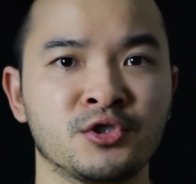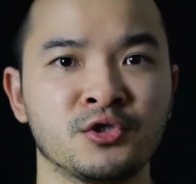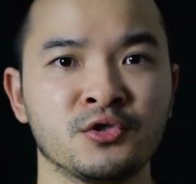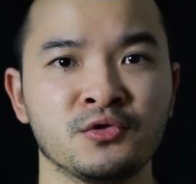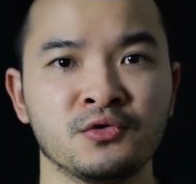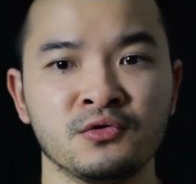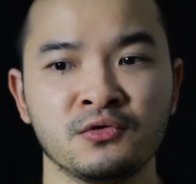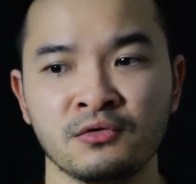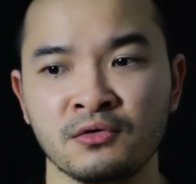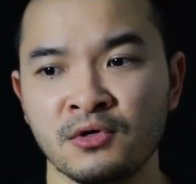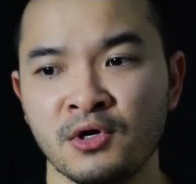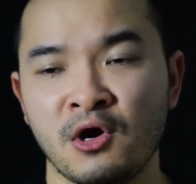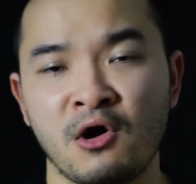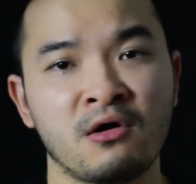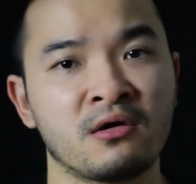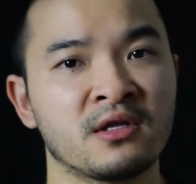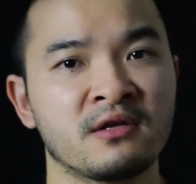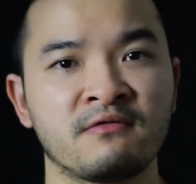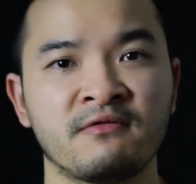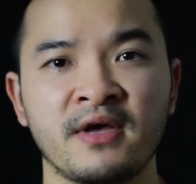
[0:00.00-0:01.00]
to
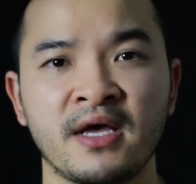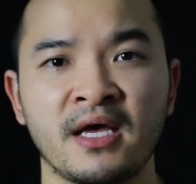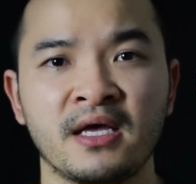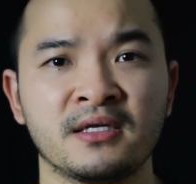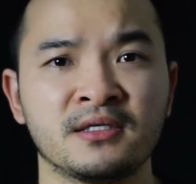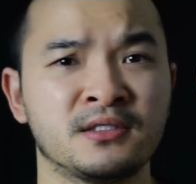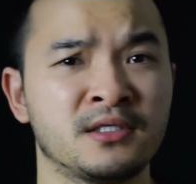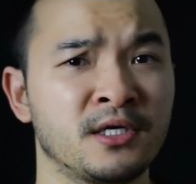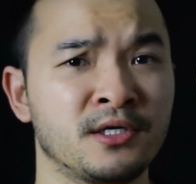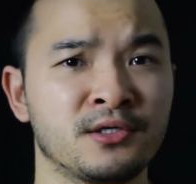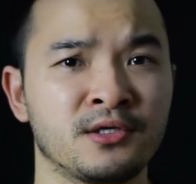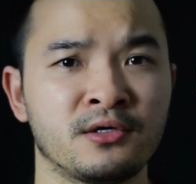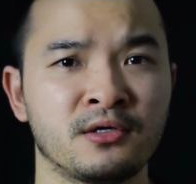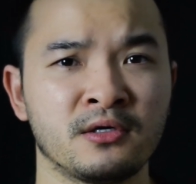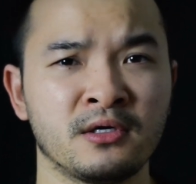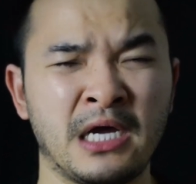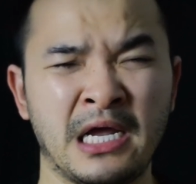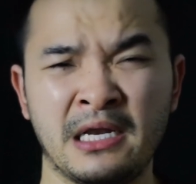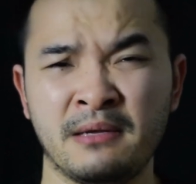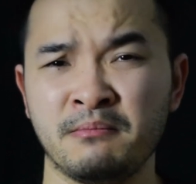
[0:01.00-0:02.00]
OnlyFans, Tinder,
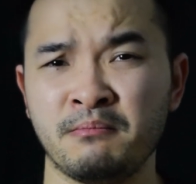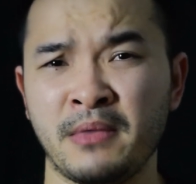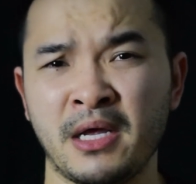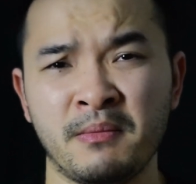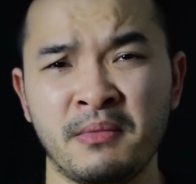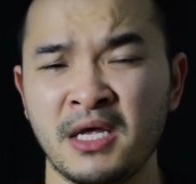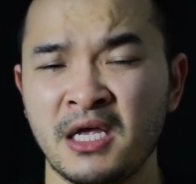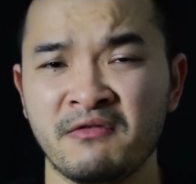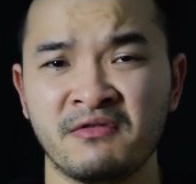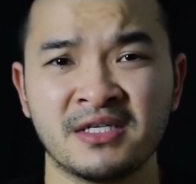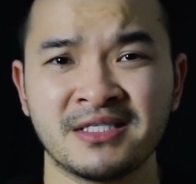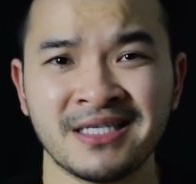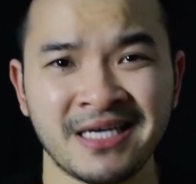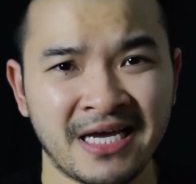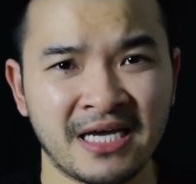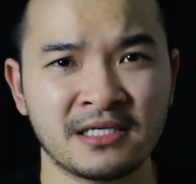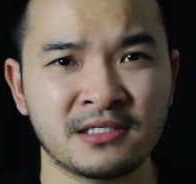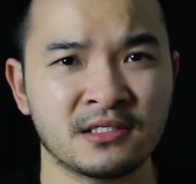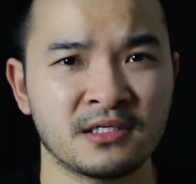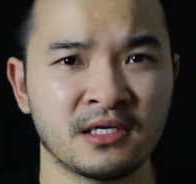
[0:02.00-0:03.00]
and maybe even
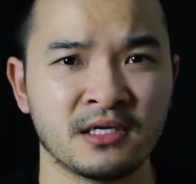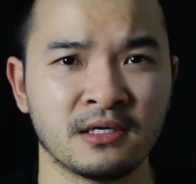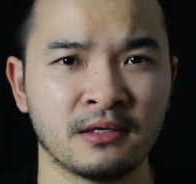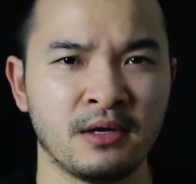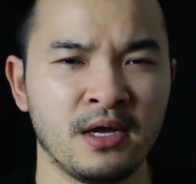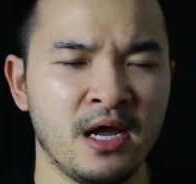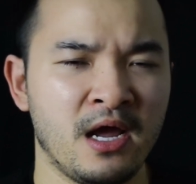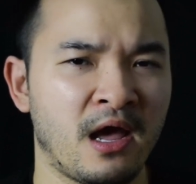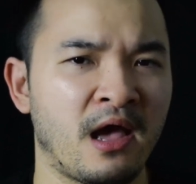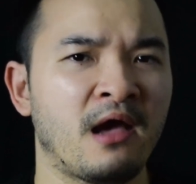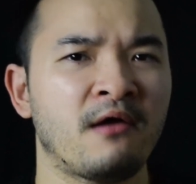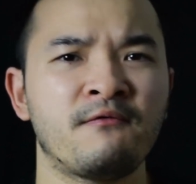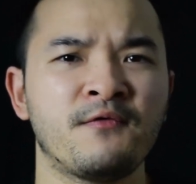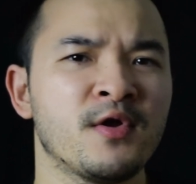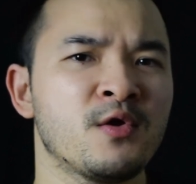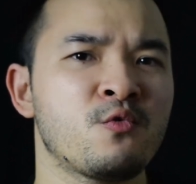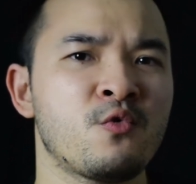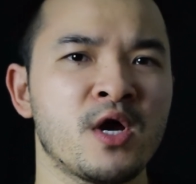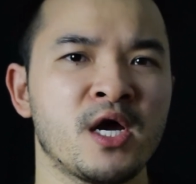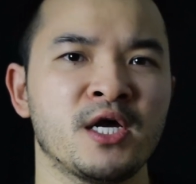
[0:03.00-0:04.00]
texting,
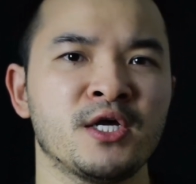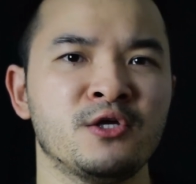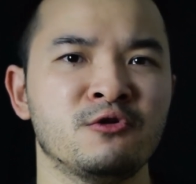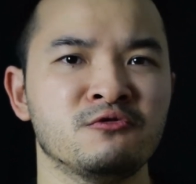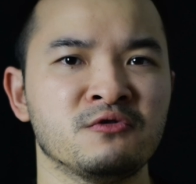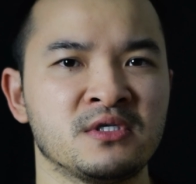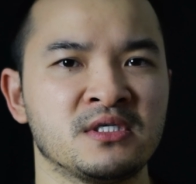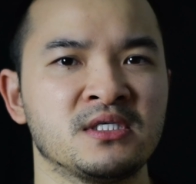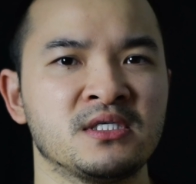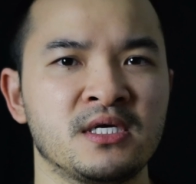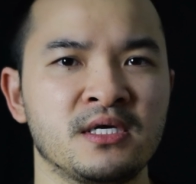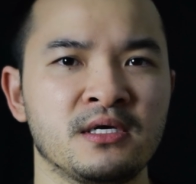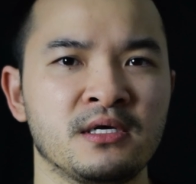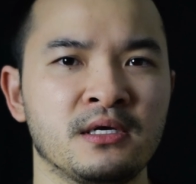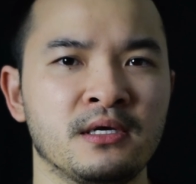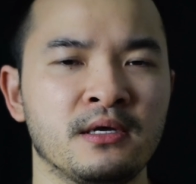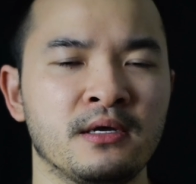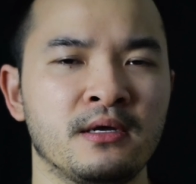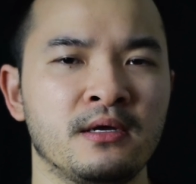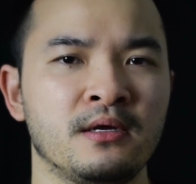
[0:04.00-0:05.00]
everywhere you
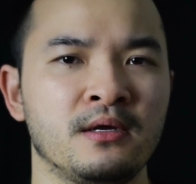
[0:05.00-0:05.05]
see,